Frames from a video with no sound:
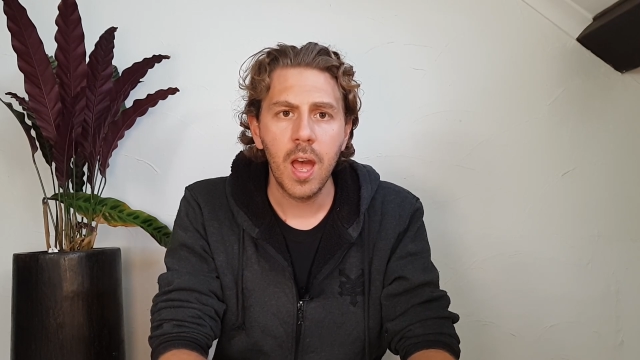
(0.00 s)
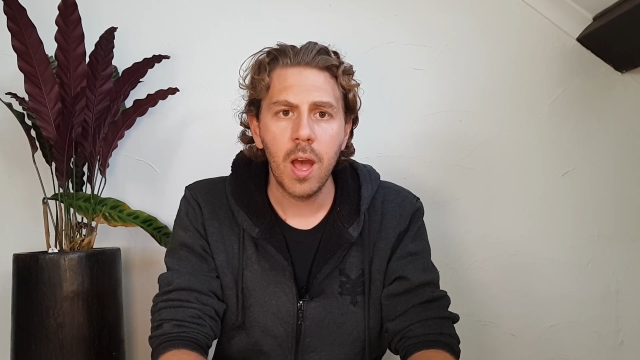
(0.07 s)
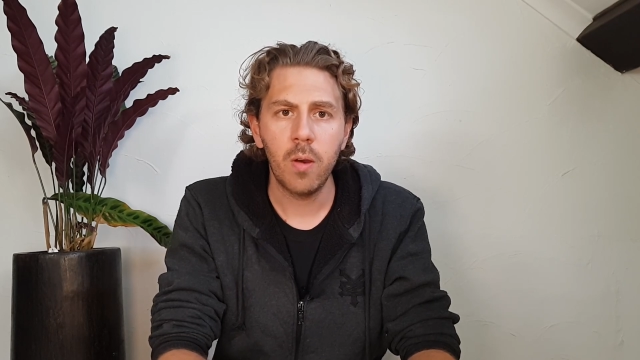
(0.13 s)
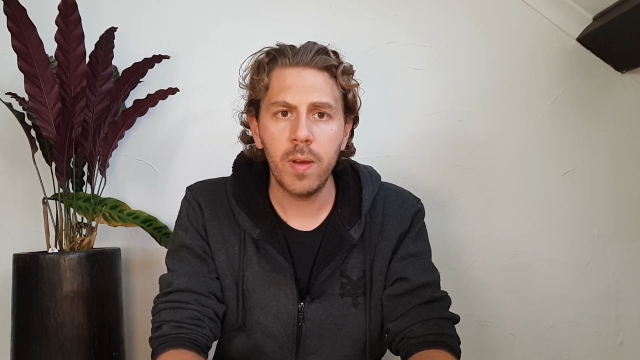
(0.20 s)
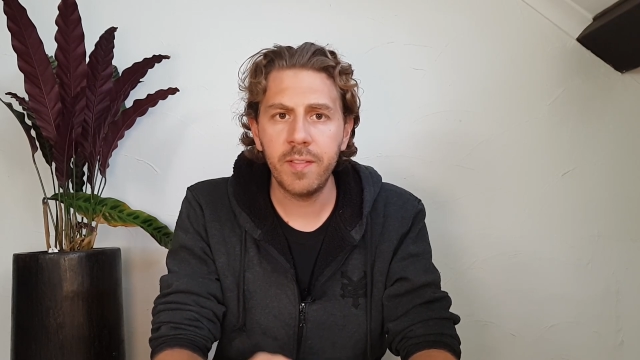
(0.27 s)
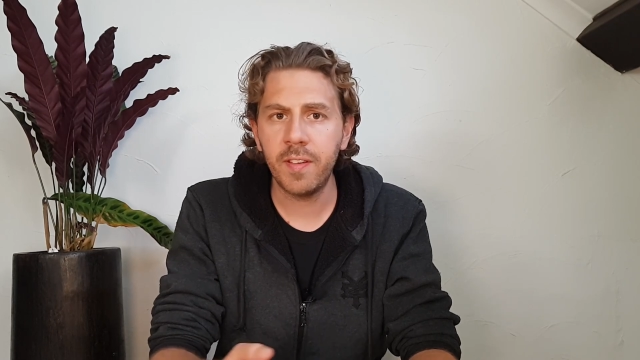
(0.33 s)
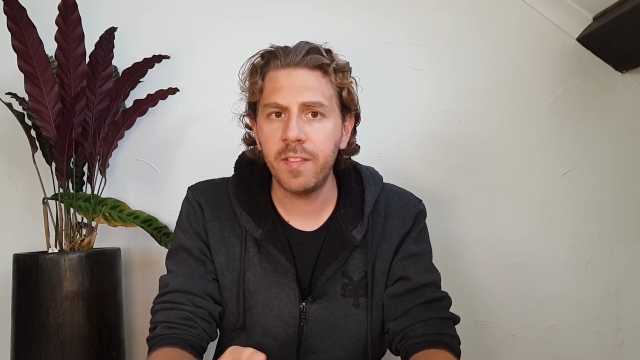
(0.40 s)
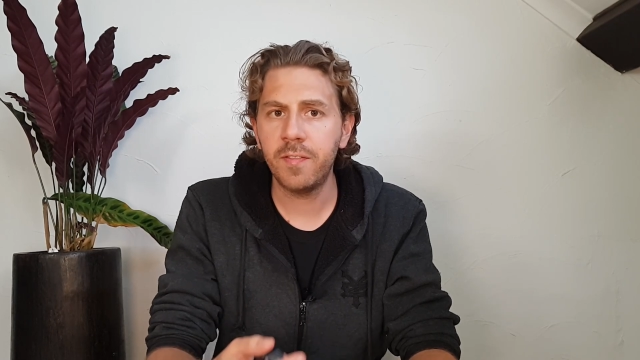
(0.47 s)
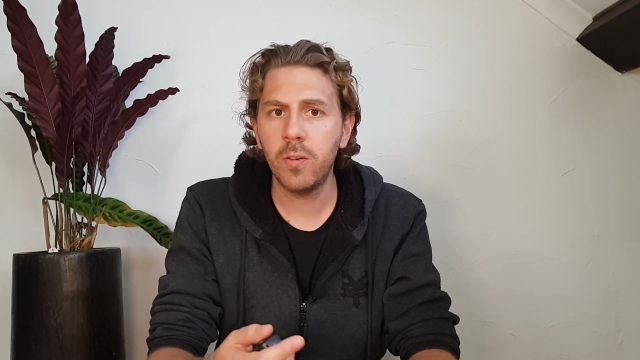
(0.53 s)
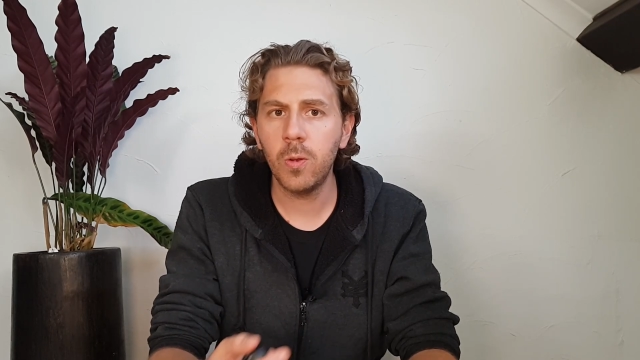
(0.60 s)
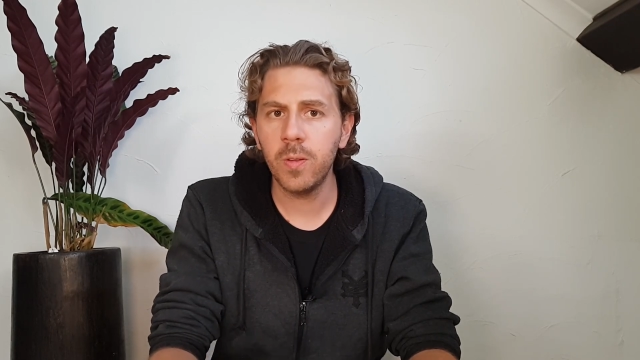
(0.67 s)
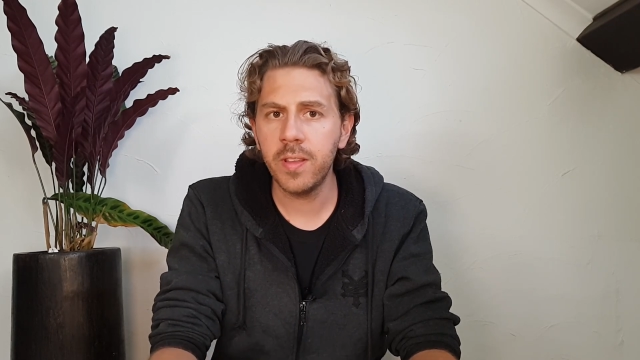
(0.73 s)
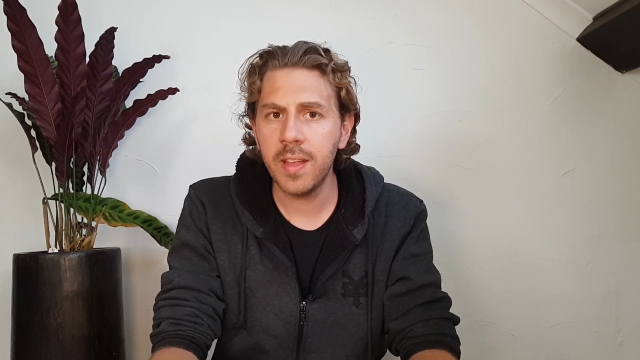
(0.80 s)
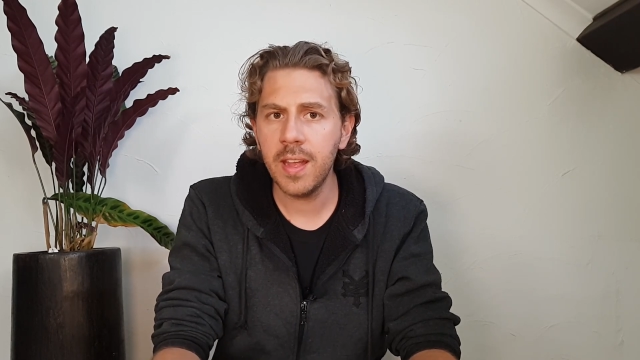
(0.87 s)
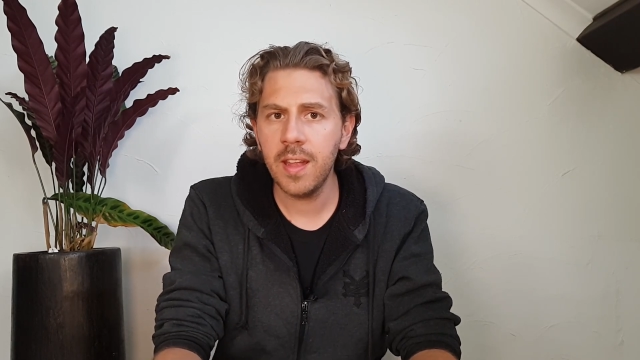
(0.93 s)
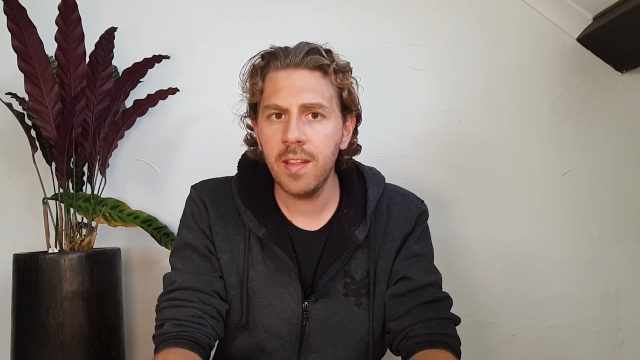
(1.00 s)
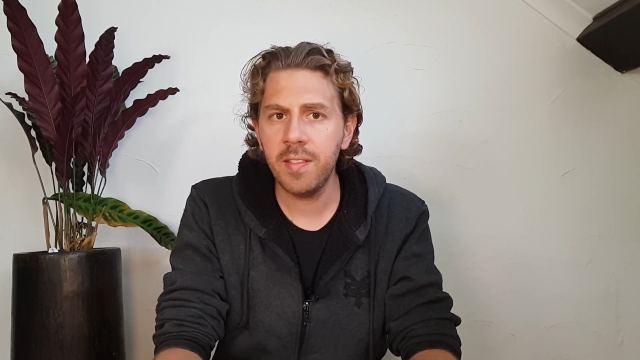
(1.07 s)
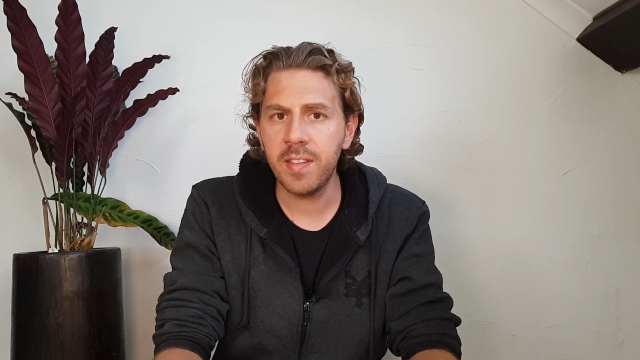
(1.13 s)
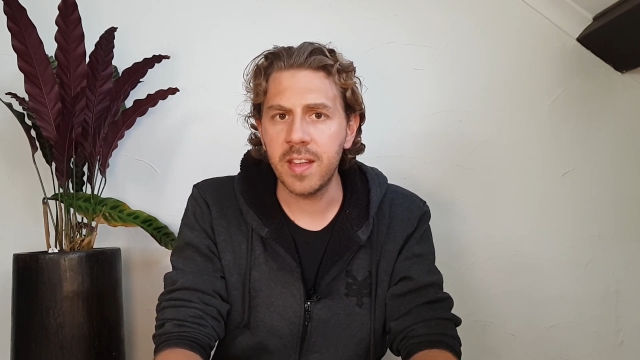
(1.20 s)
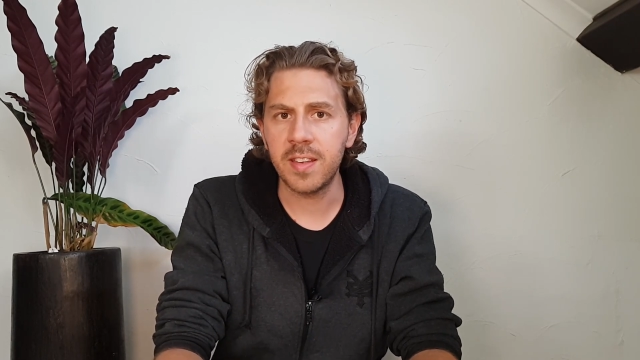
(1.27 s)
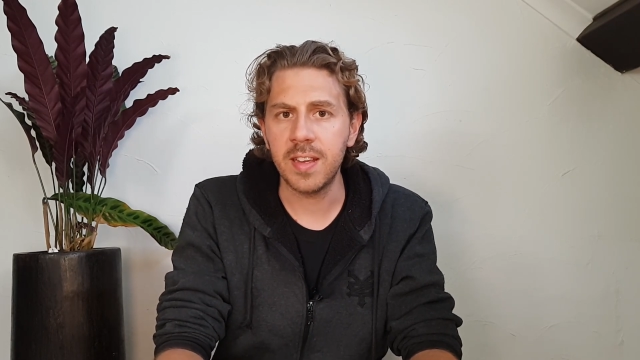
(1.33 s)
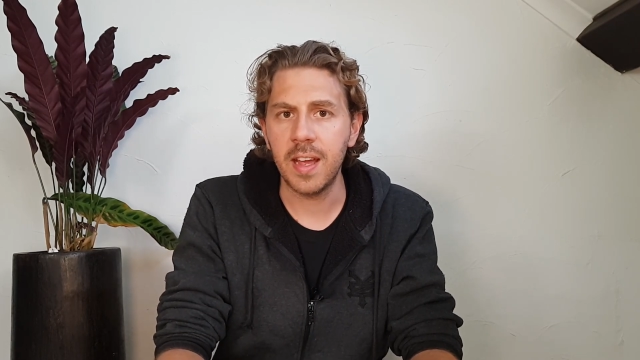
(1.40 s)
However, for these
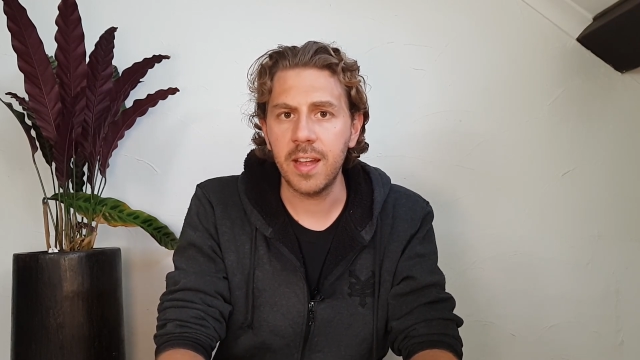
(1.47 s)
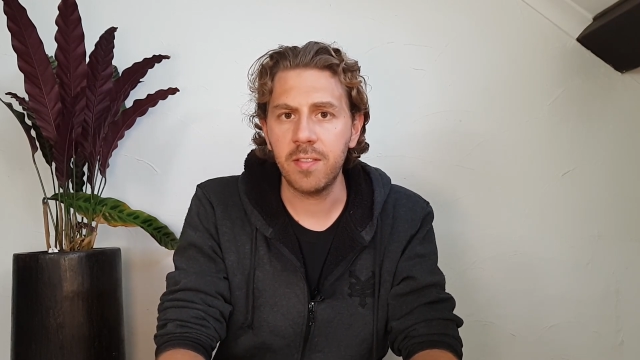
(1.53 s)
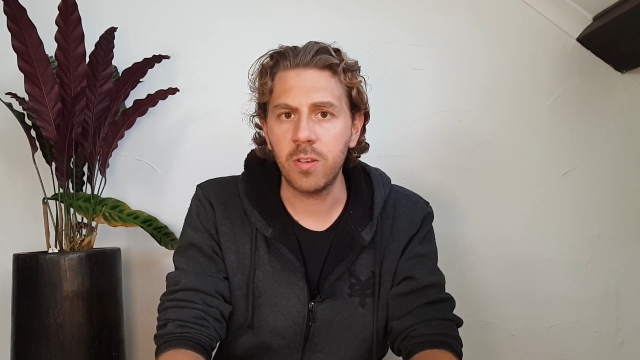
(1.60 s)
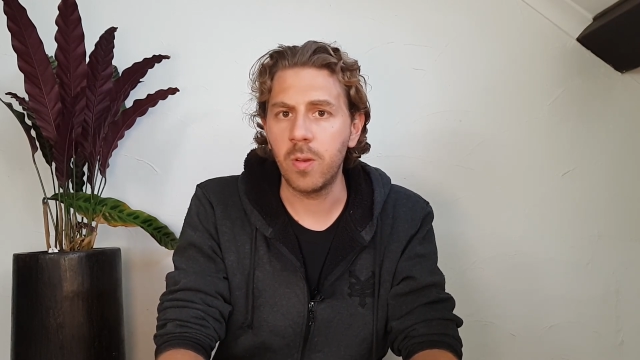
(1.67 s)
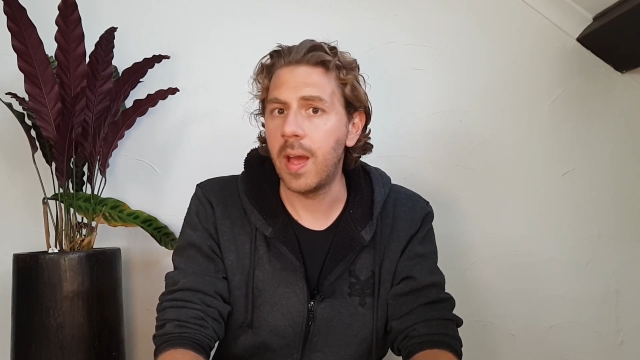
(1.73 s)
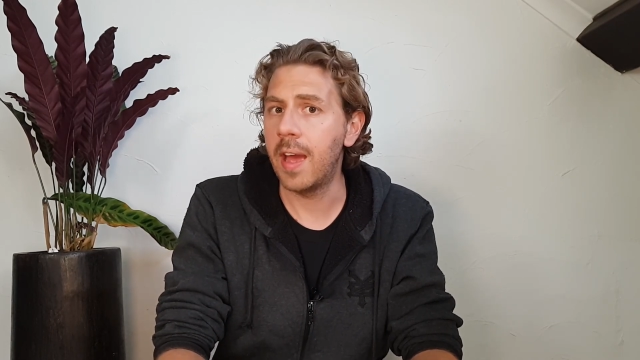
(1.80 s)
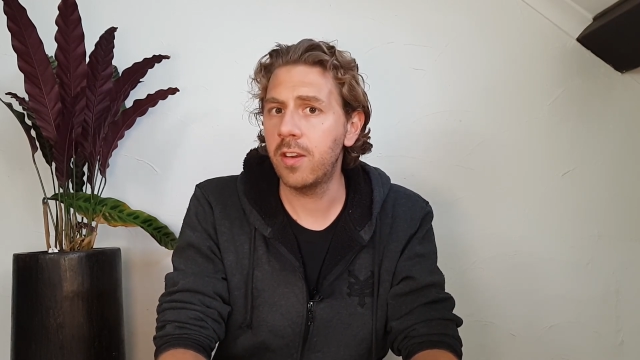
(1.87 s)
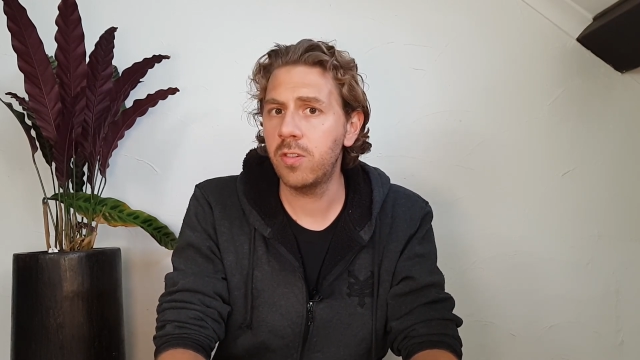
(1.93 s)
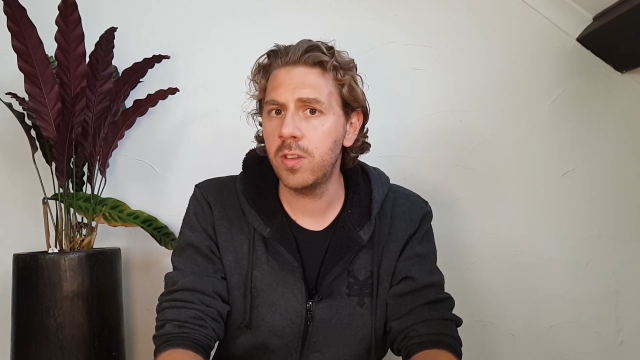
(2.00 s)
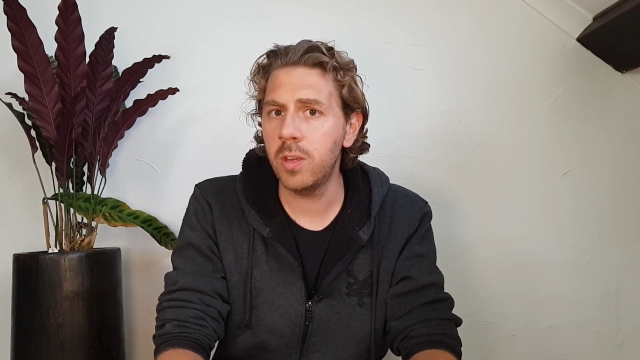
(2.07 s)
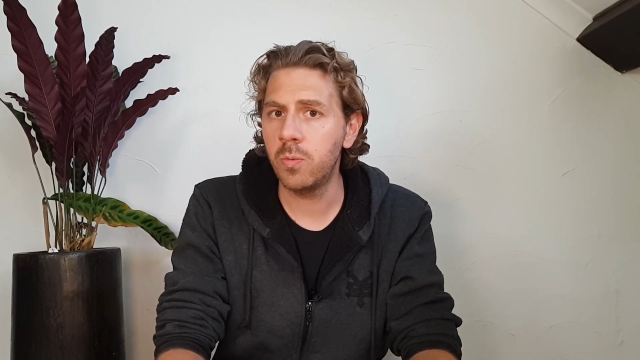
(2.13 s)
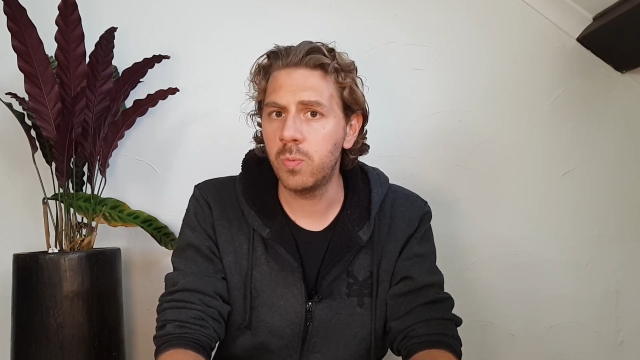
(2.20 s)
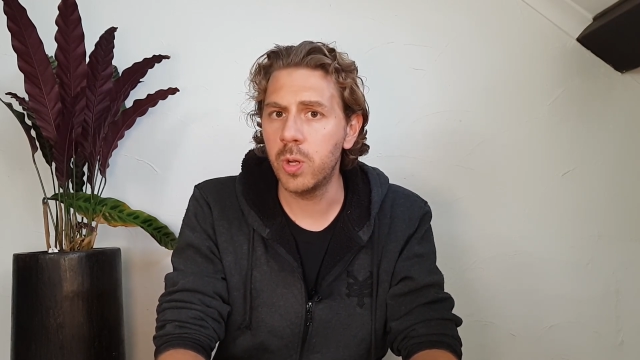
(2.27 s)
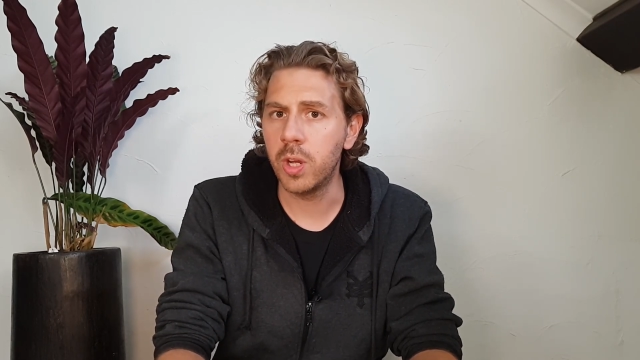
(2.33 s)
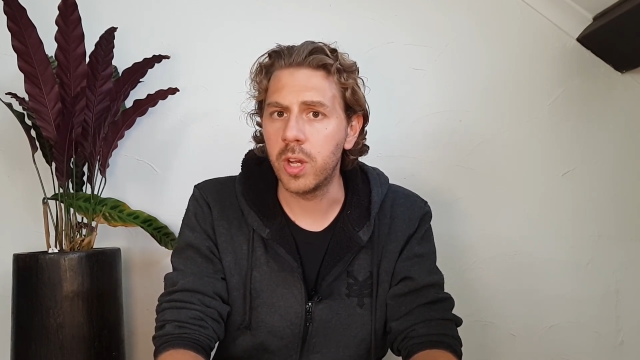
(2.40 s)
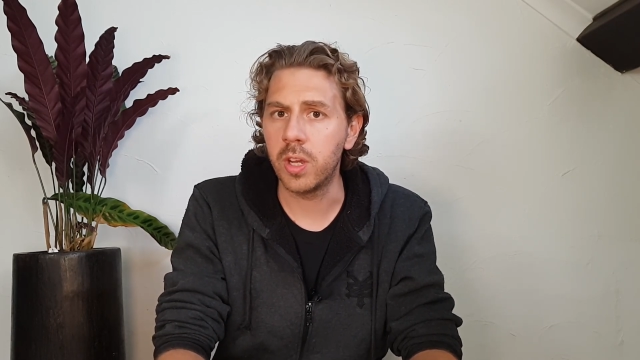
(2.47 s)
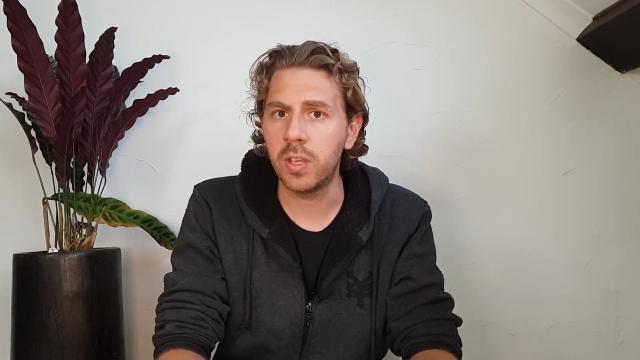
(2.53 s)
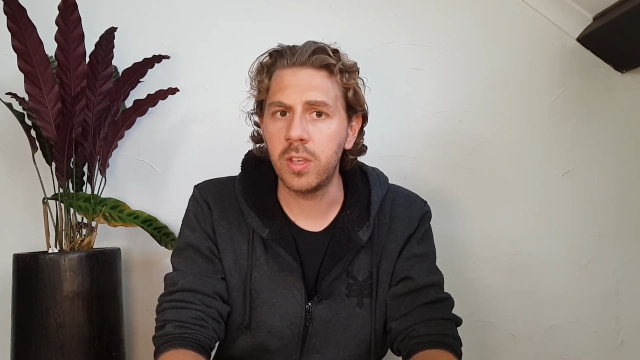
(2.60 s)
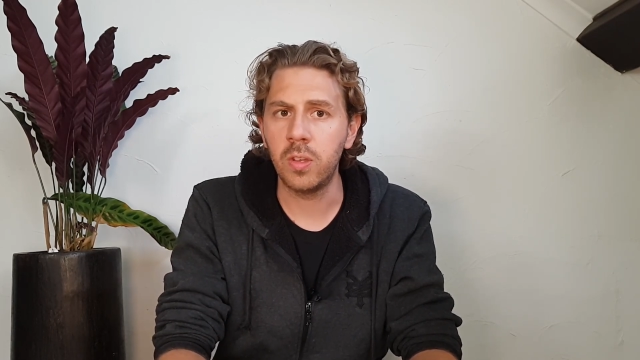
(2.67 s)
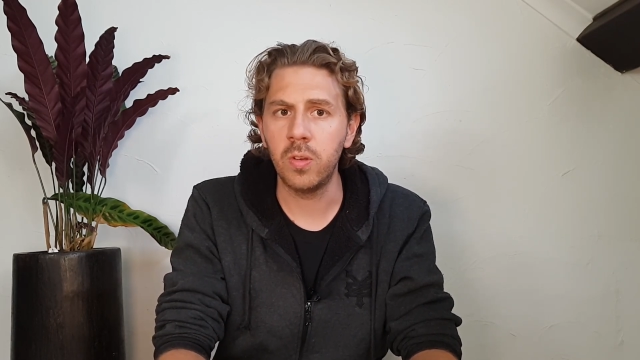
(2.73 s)
attacks to actually work,